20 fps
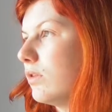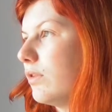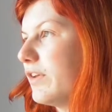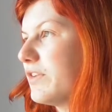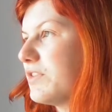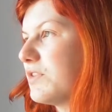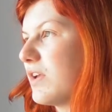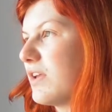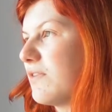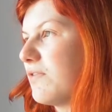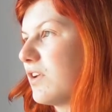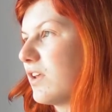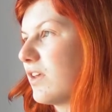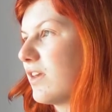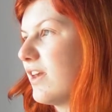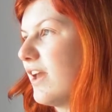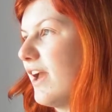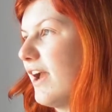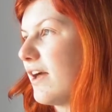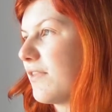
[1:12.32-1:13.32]
That's not even a
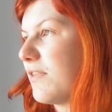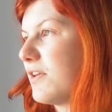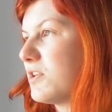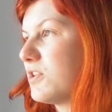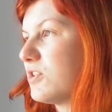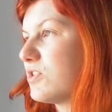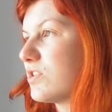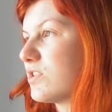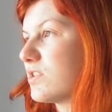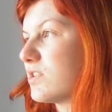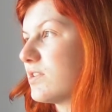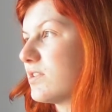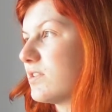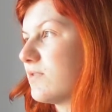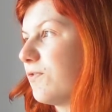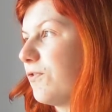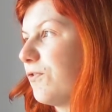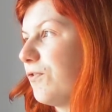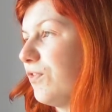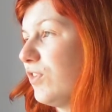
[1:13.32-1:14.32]
cat, that's just
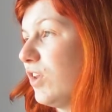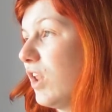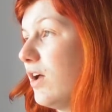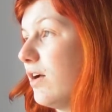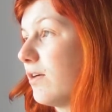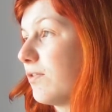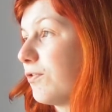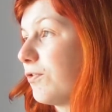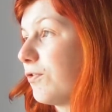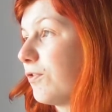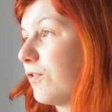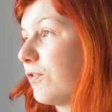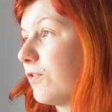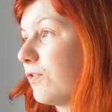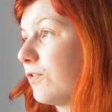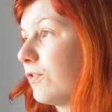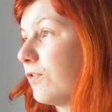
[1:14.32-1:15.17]
fluff.